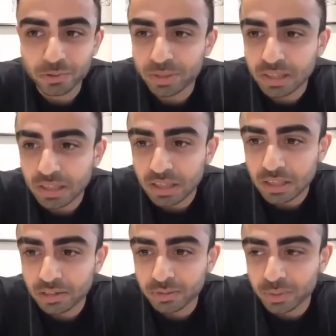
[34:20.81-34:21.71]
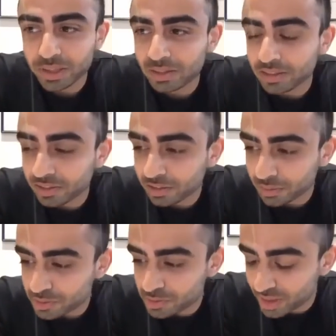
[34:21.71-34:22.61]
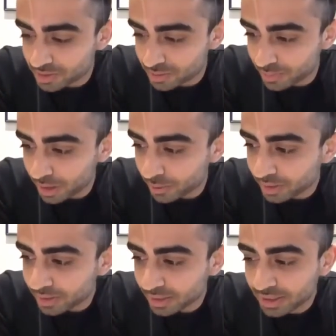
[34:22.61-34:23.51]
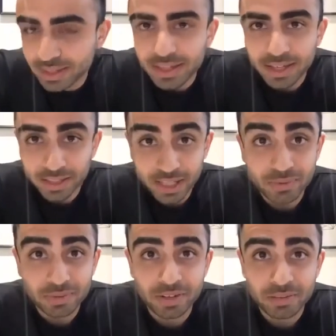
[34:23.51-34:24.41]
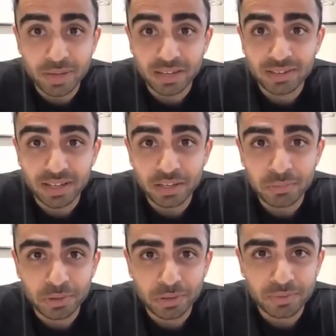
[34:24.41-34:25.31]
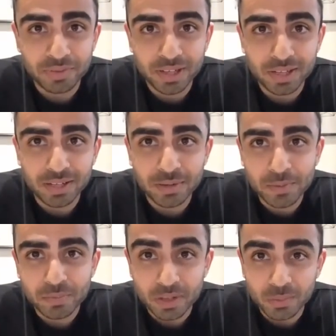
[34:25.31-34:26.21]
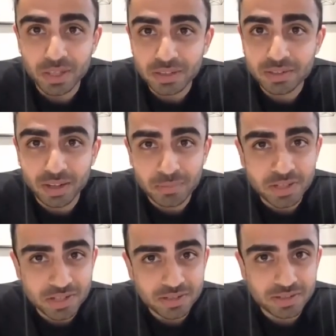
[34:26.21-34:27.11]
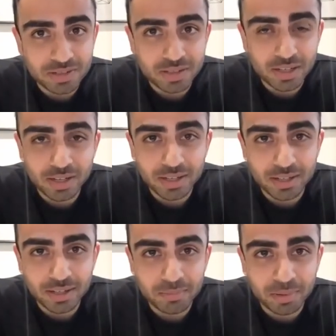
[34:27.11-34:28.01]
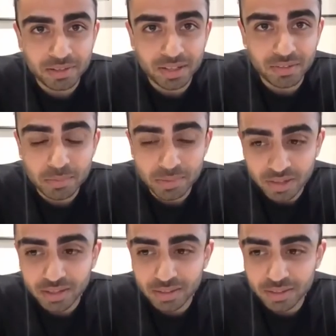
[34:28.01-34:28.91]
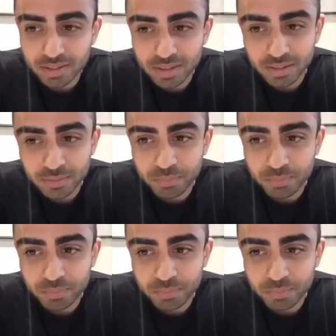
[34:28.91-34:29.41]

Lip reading: But if we continue at the trajectory we're going, again, referring back to that number of we need to cut emissions by 7% a year.